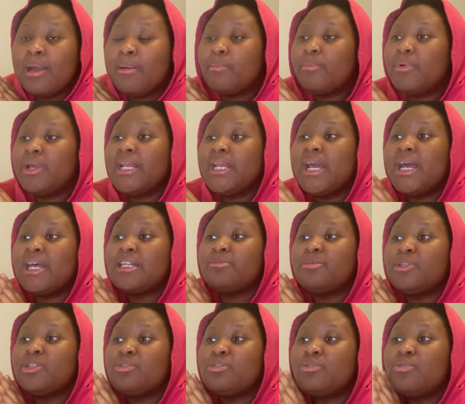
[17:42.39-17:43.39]
Money has
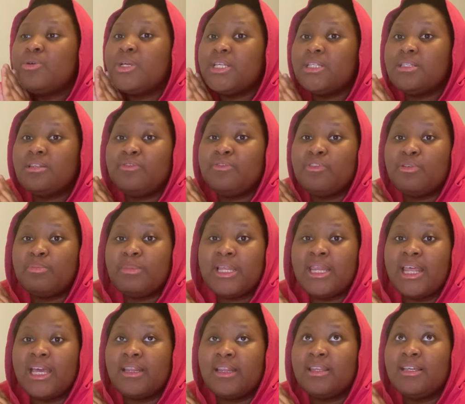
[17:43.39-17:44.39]
been so easy for me.
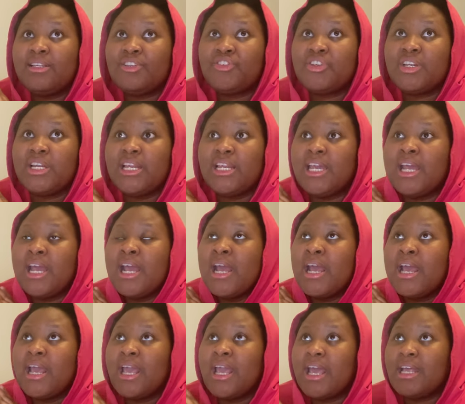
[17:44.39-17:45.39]
Like, literally,
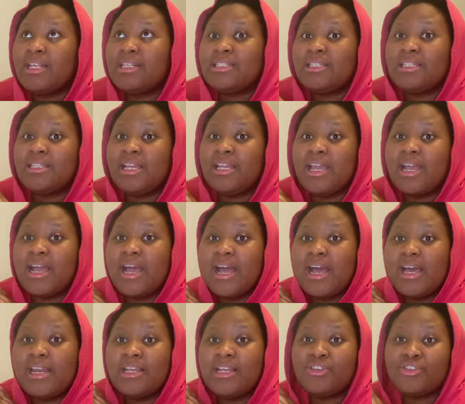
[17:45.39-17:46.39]
yesterday I
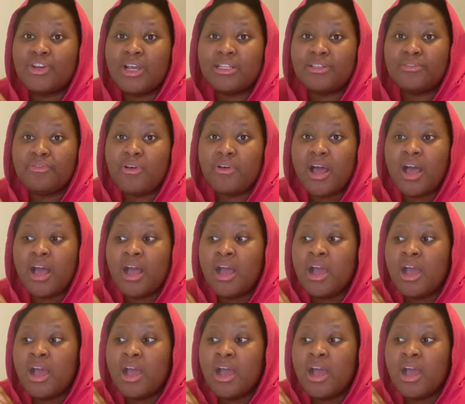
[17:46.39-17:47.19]
had a transfer